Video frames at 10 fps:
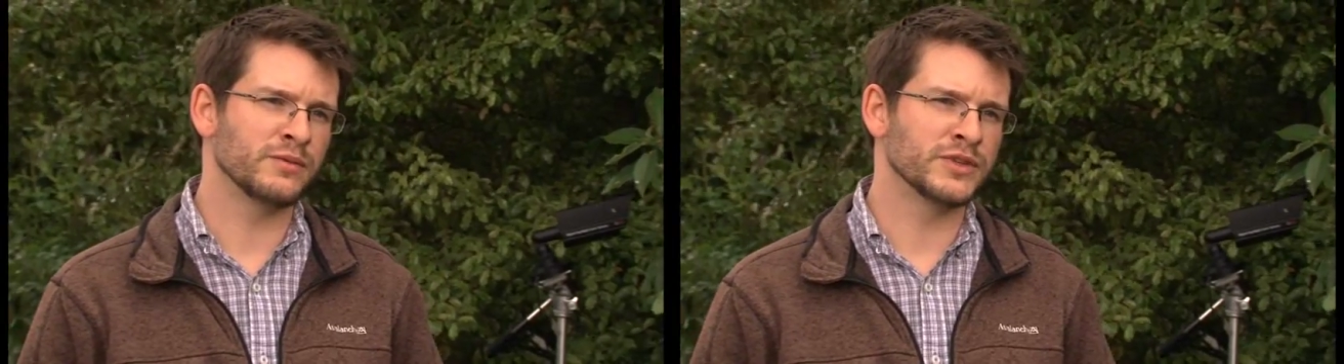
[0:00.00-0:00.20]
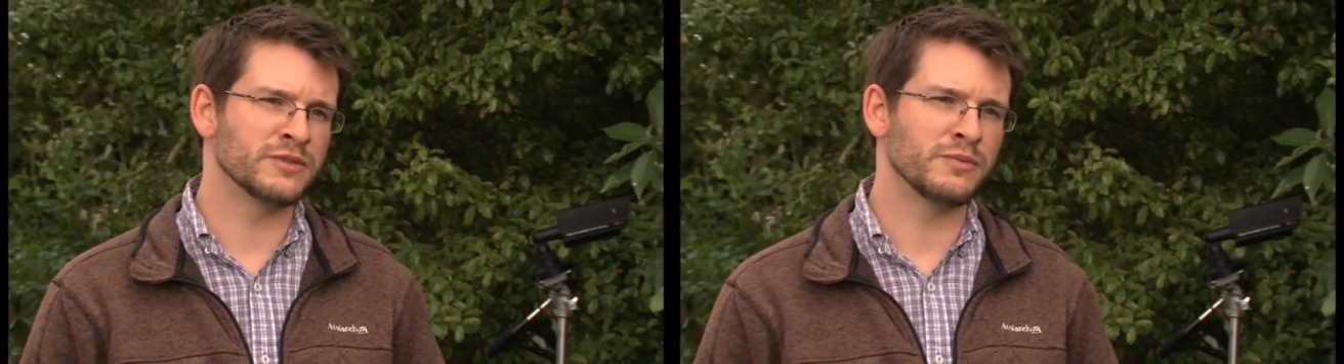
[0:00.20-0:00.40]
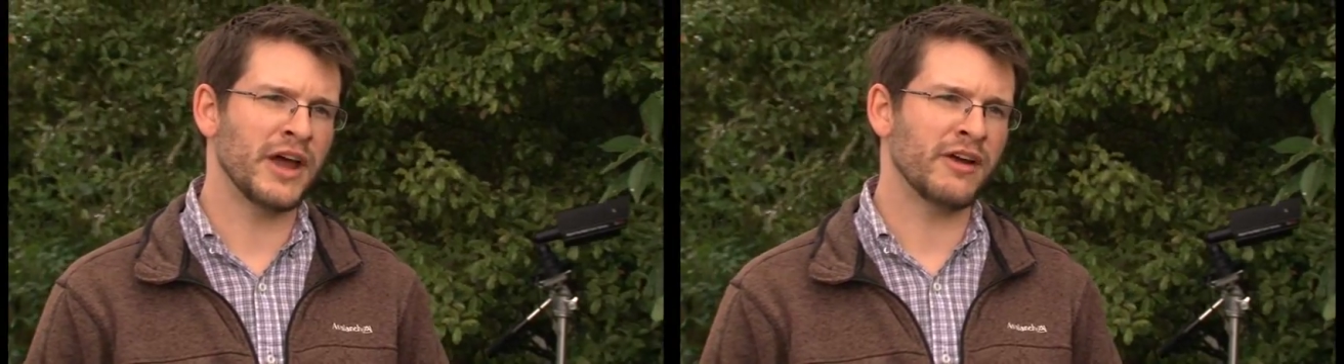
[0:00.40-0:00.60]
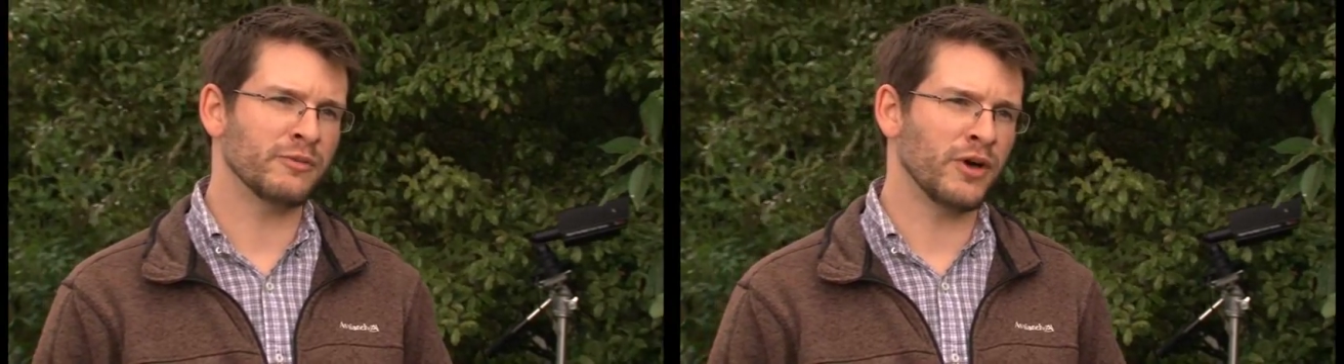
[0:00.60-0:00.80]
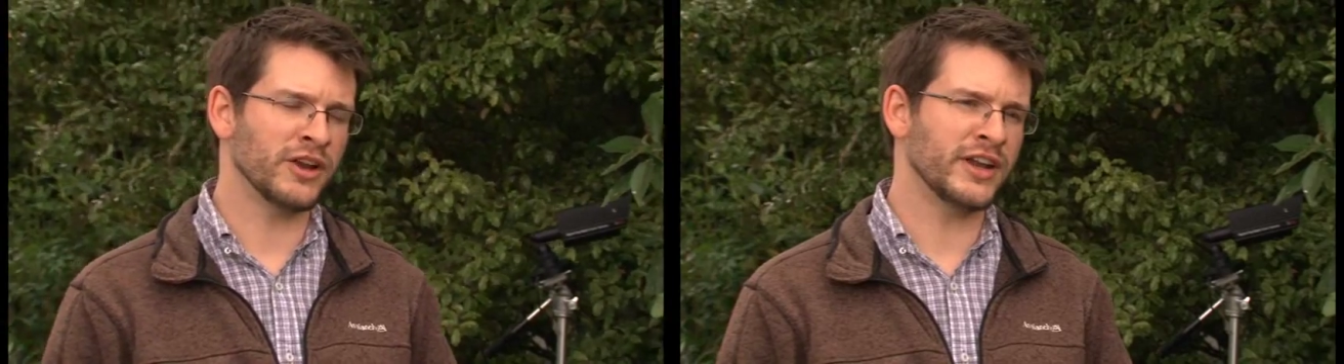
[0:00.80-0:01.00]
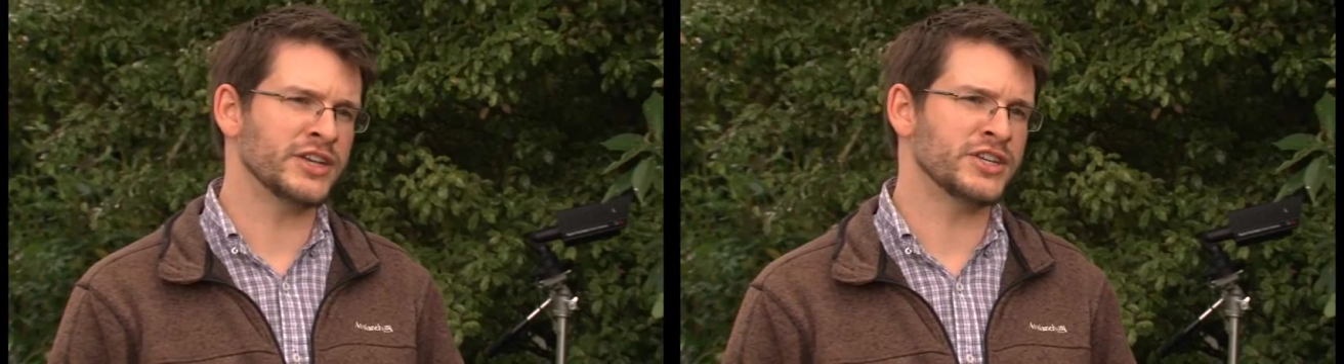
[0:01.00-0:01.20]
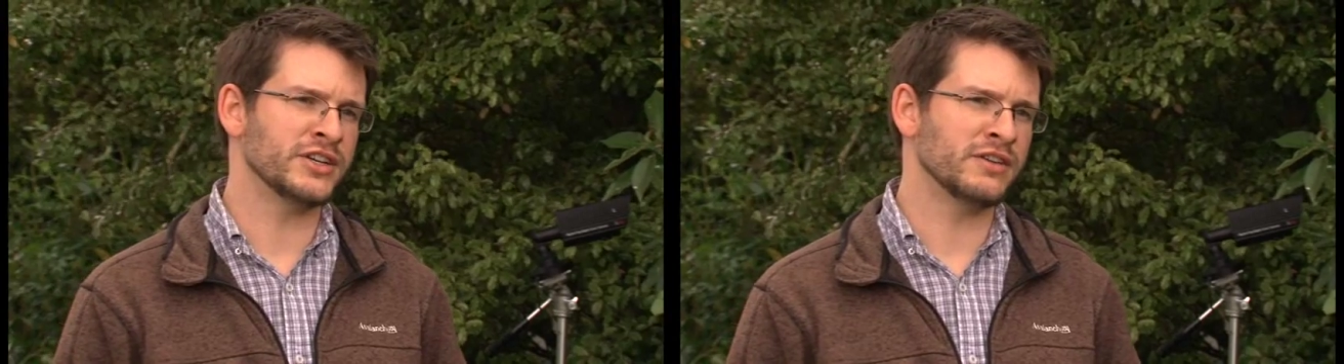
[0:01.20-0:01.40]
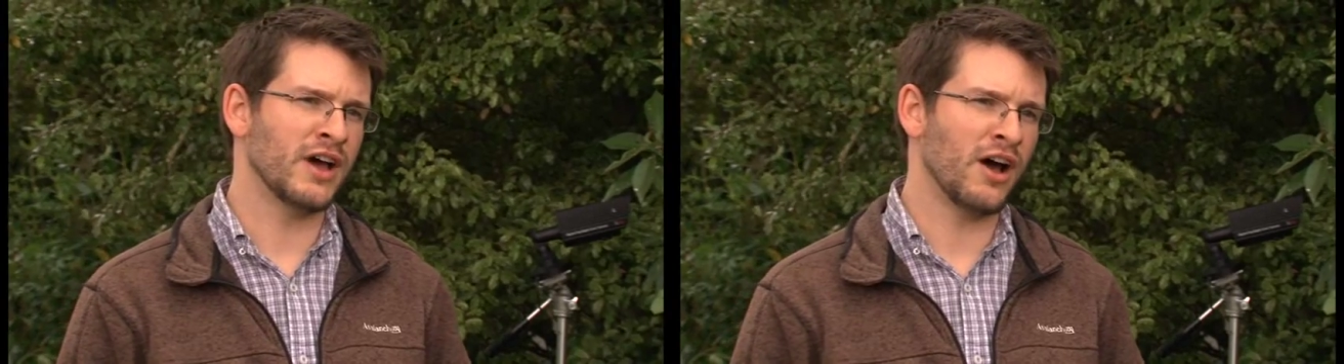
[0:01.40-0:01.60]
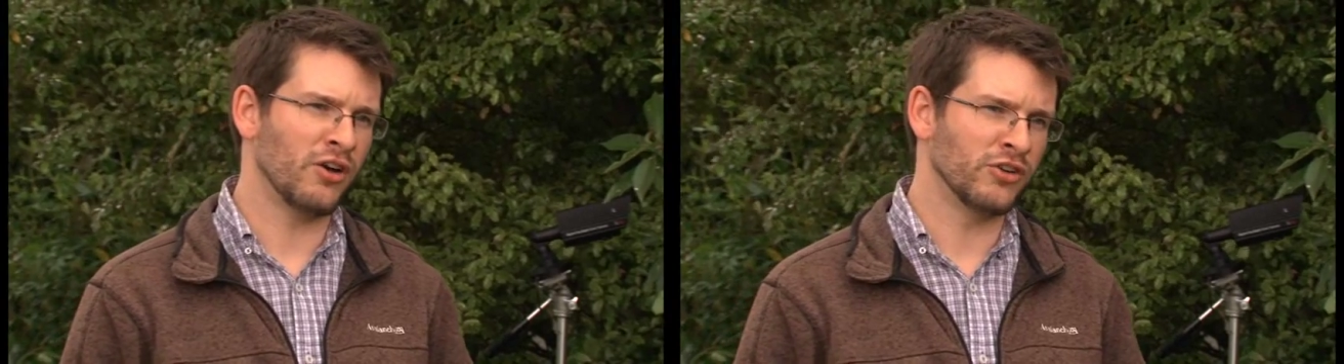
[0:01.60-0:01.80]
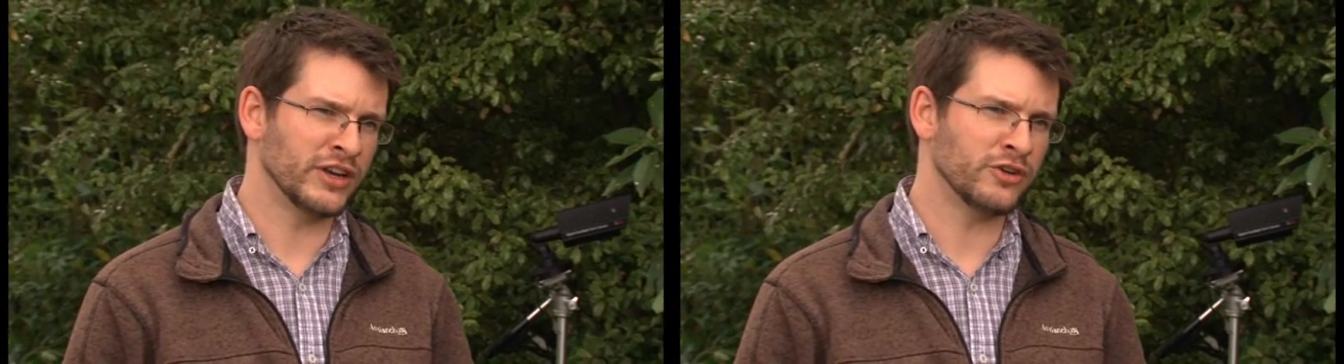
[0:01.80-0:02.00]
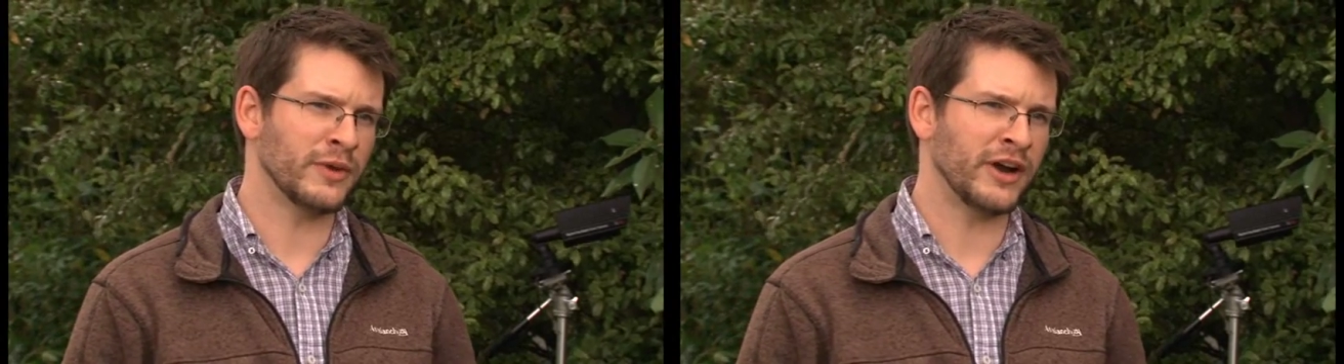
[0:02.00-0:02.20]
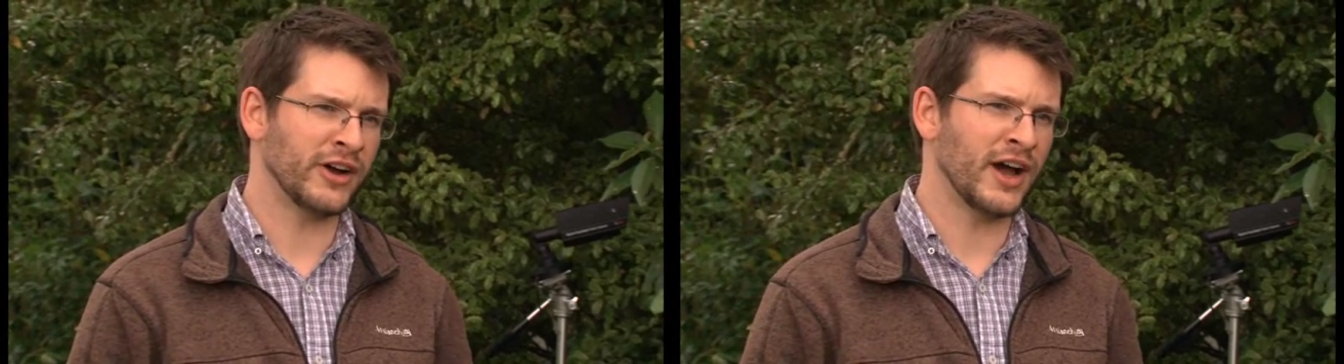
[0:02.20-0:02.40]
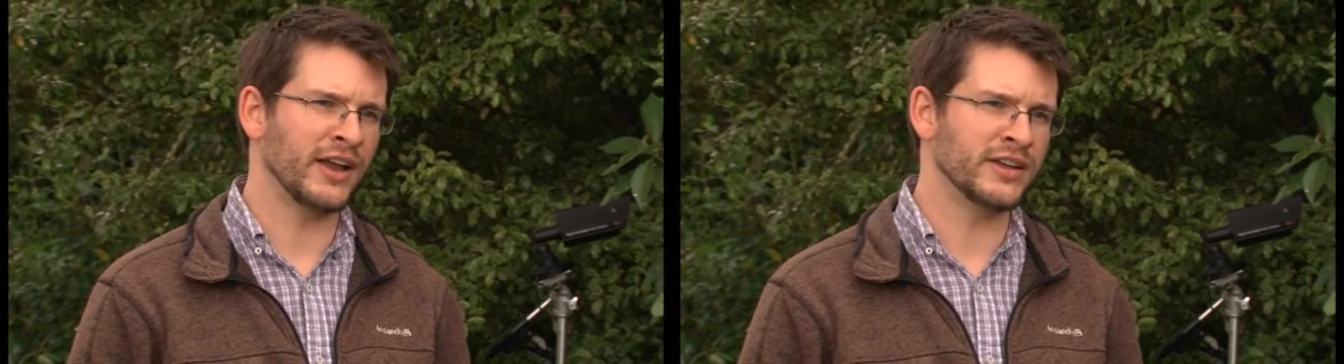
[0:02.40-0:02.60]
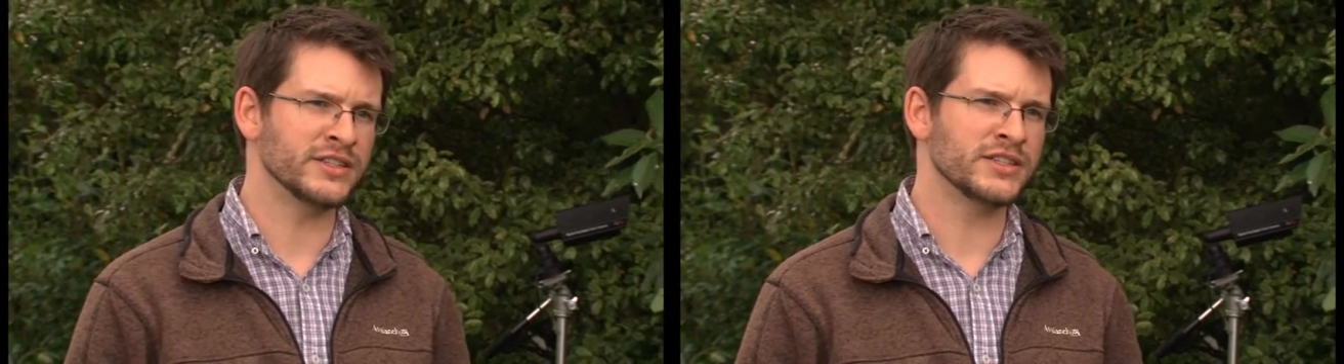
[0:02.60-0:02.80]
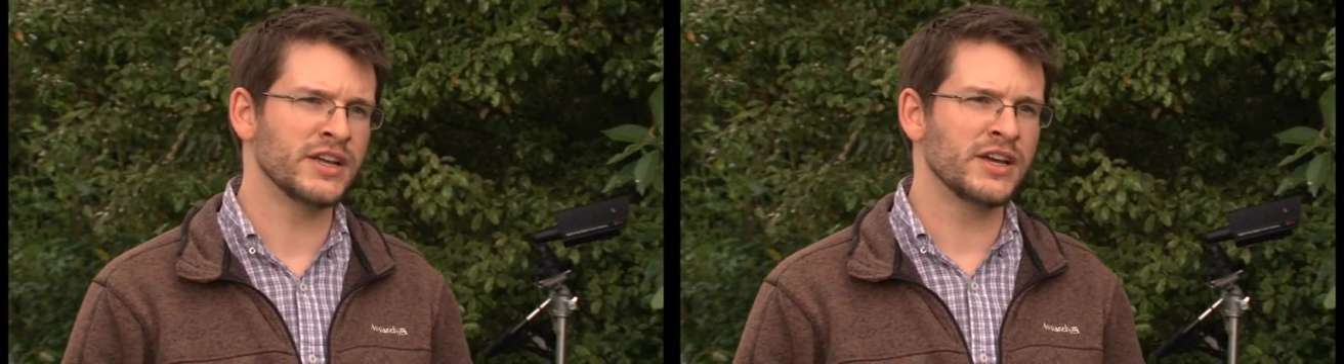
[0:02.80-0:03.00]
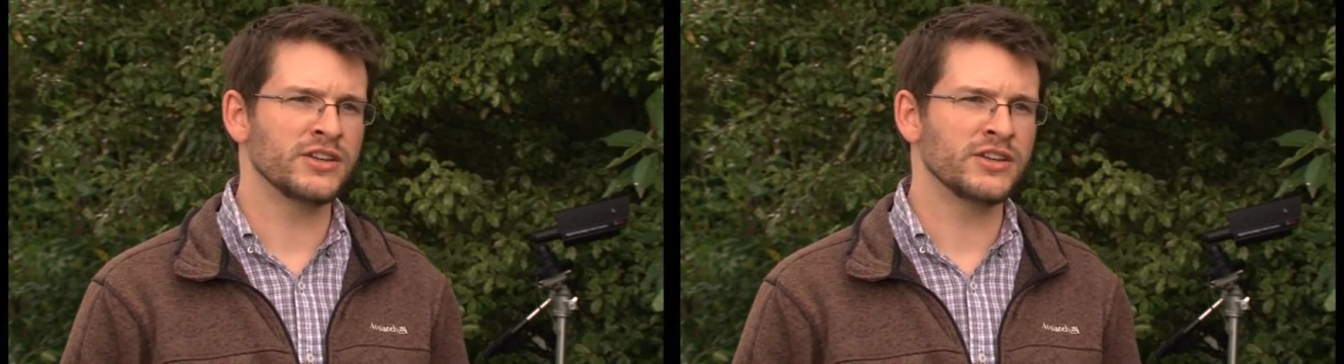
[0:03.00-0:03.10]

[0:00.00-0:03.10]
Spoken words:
was comparing pollination on Little Barrier Island